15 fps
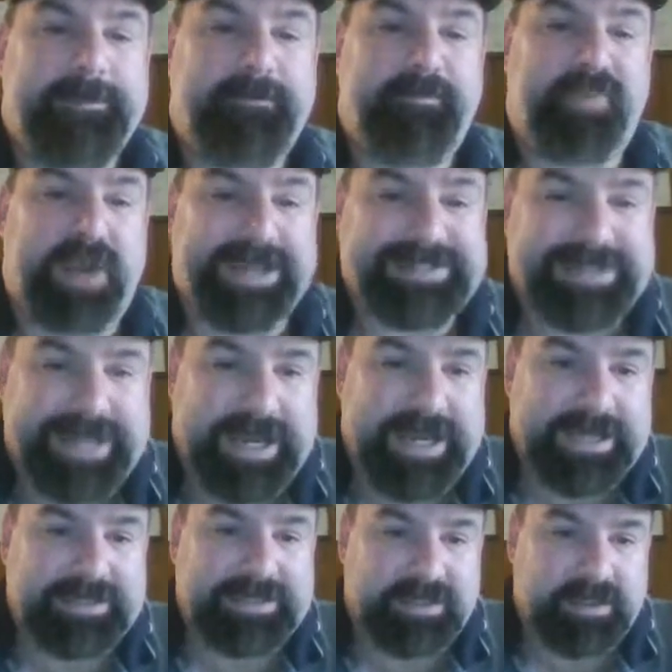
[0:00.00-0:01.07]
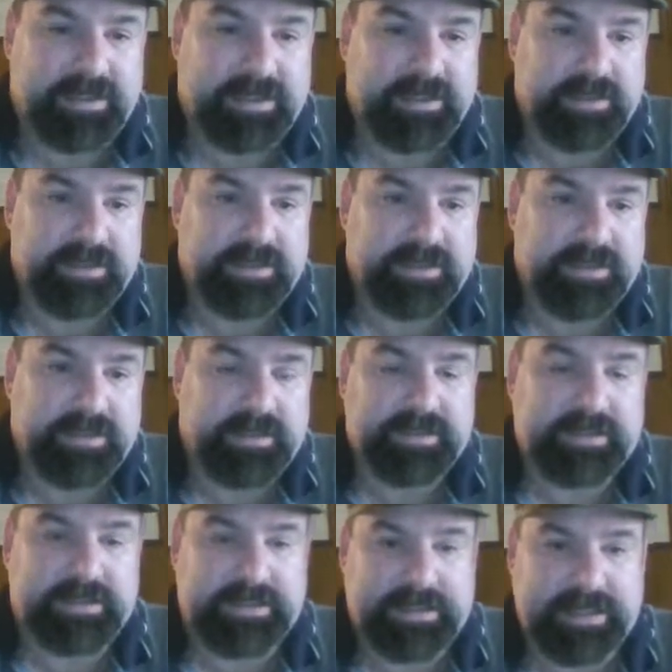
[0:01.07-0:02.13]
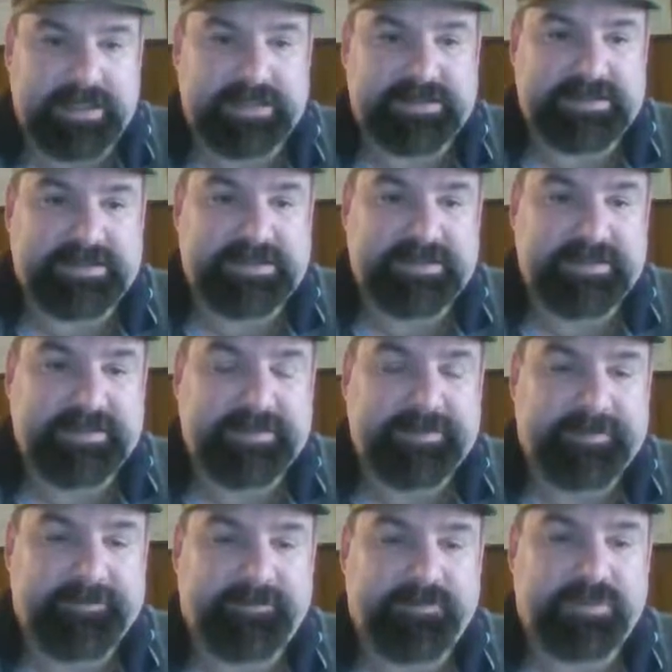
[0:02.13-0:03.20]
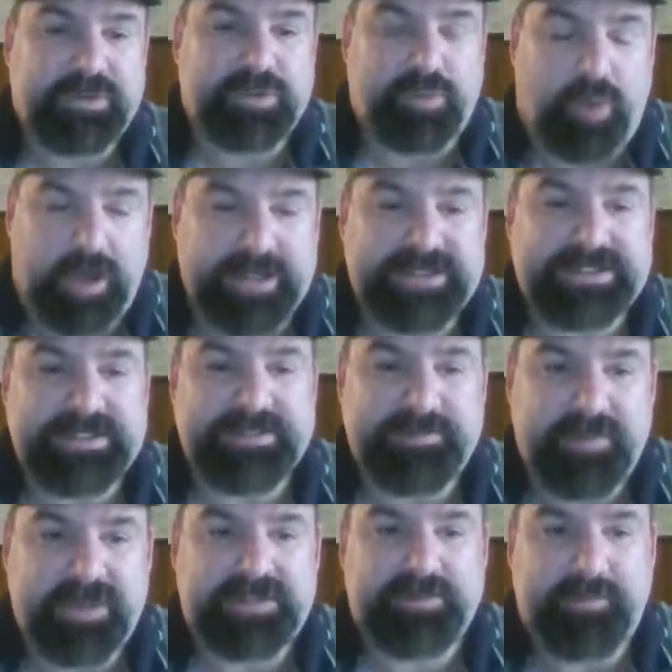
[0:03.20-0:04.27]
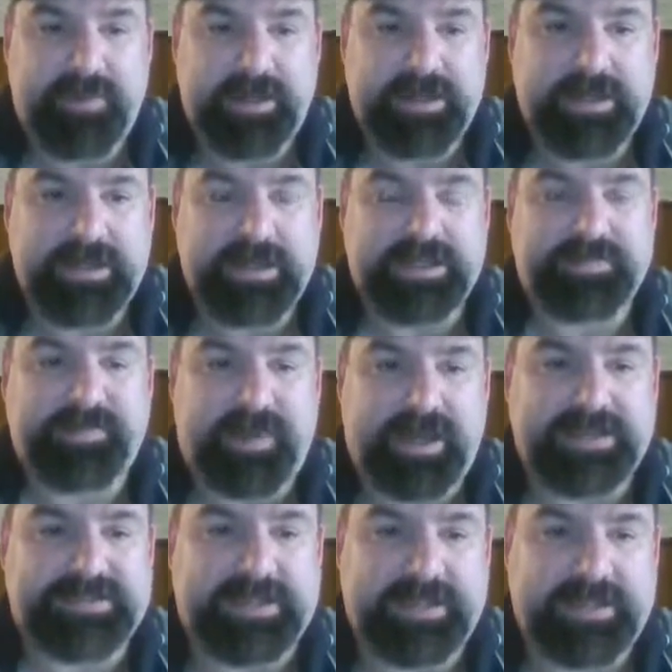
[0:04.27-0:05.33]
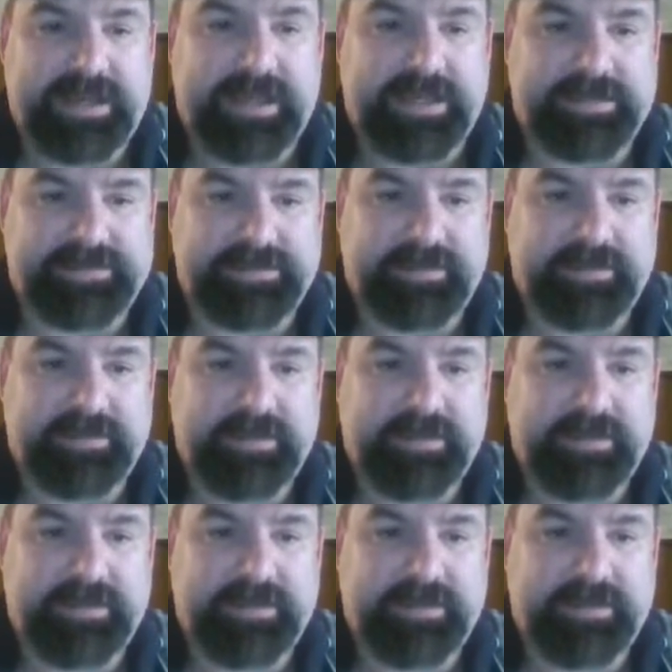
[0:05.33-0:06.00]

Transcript: Breast cancer gets twice as much money as prostate cancer.